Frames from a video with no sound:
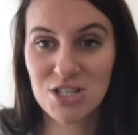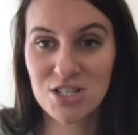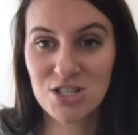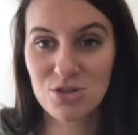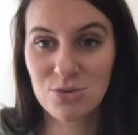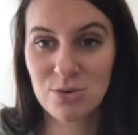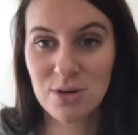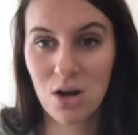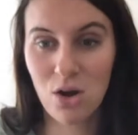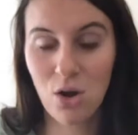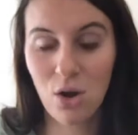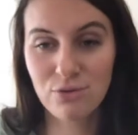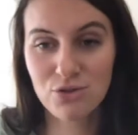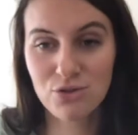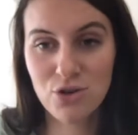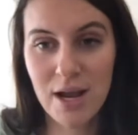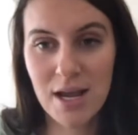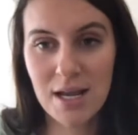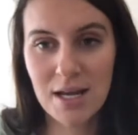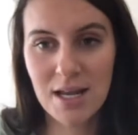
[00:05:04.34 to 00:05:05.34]
doing a lot of
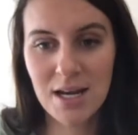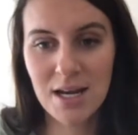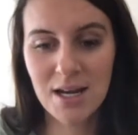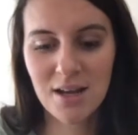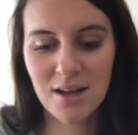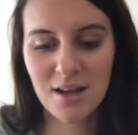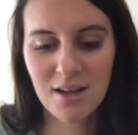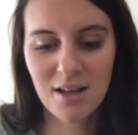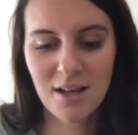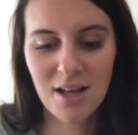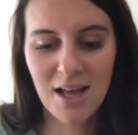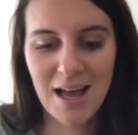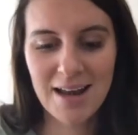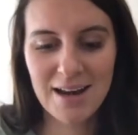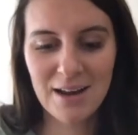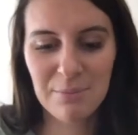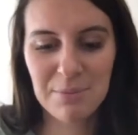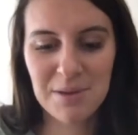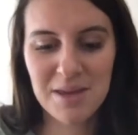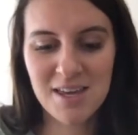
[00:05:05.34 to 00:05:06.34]
training. And
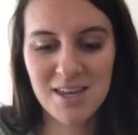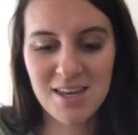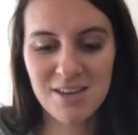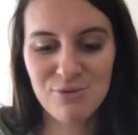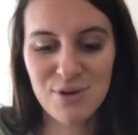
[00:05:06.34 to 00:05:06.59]
it would be